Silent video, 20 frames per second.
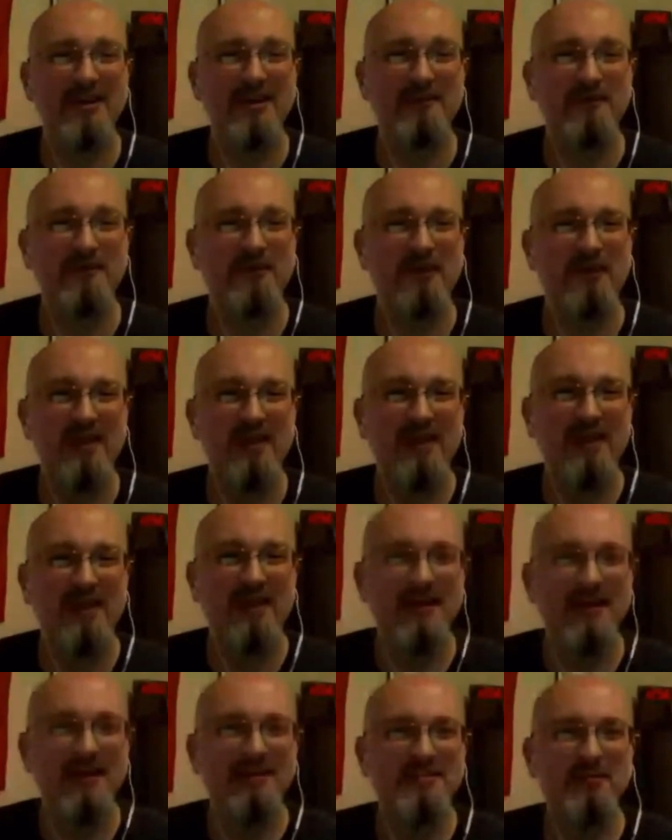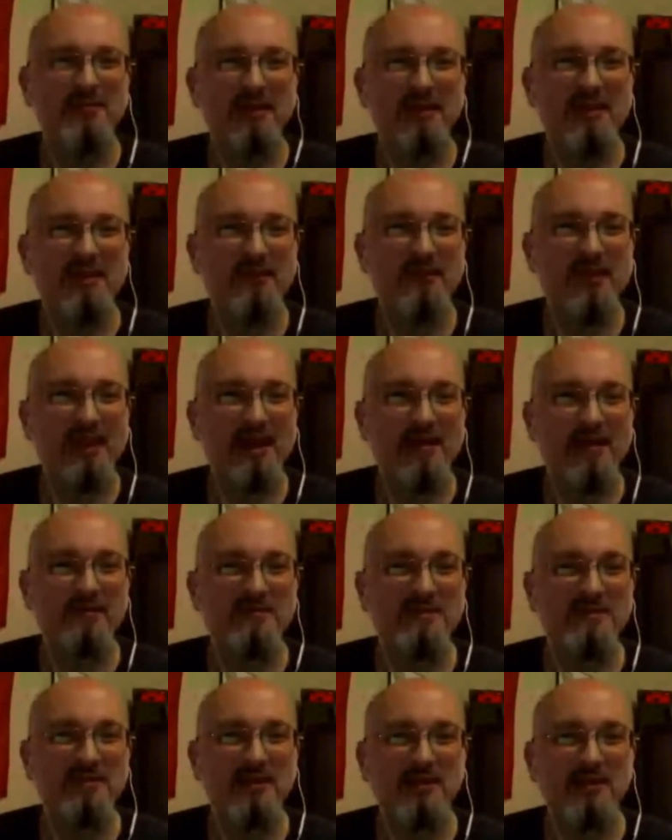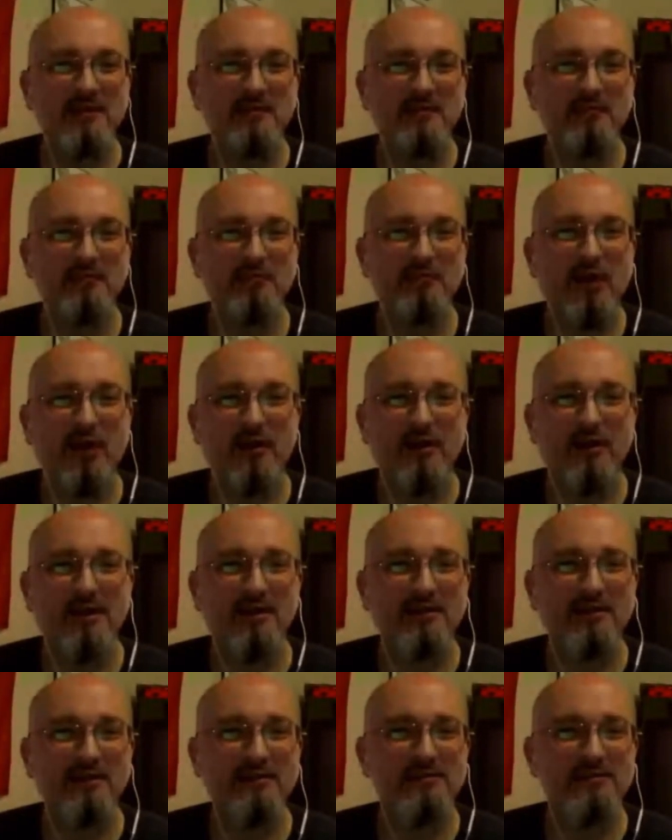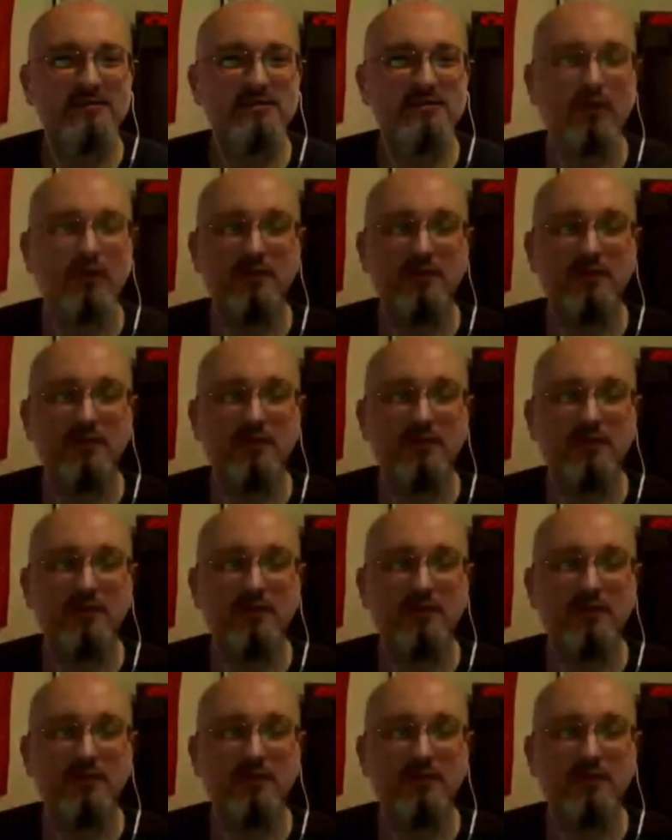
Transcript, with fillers: all my life to believe that I was going to burn in